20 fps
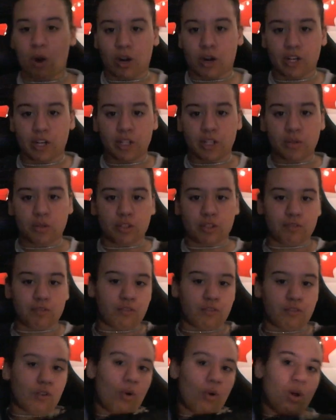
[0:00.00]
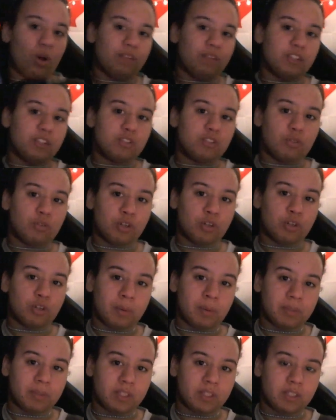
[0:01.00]
going to use it for all of its storage
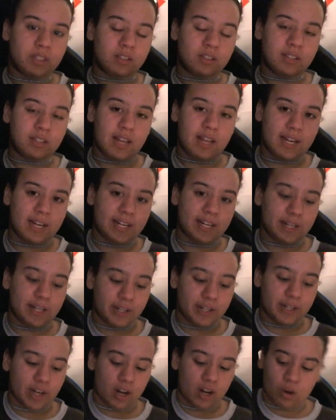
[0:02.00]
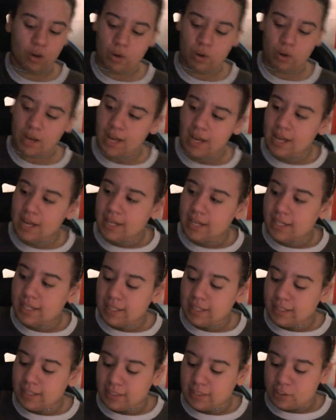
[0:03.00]
purposes, then here you go.
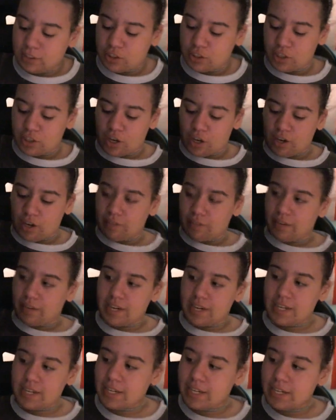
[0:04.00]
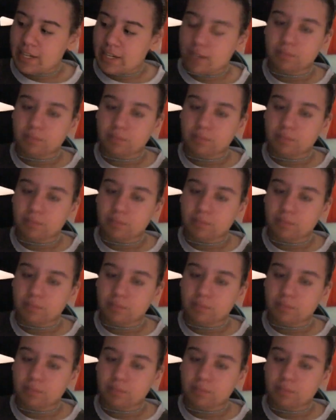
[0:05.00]
Let's start right here.